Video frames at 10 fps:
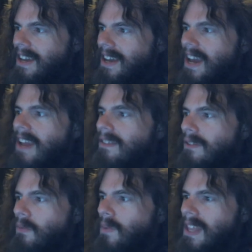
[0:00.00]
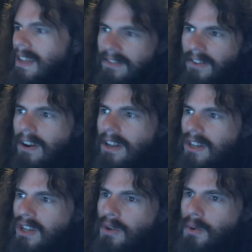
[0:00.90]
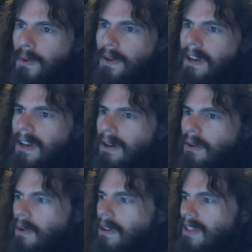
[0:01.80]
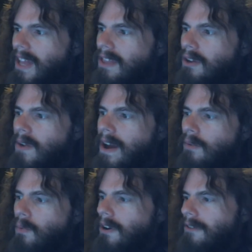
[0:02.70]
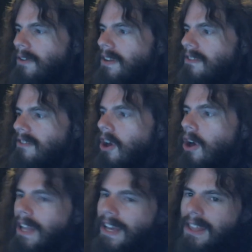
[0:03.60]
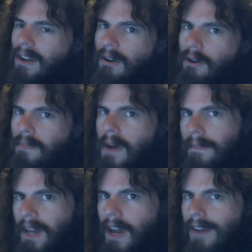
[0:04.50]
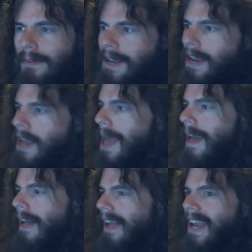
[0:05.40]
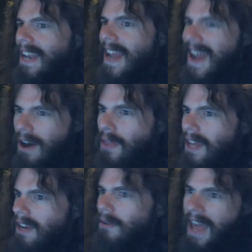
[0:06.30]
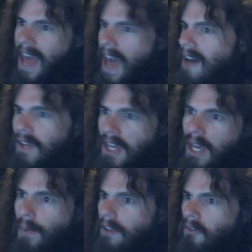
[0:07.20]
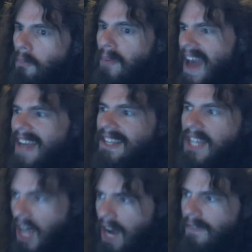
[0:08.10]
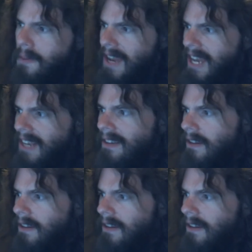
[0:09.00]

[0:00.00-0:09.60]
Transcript: and when they started to uh, lay the groundwork for installing their own puppet government. And now they don't have a US backed government.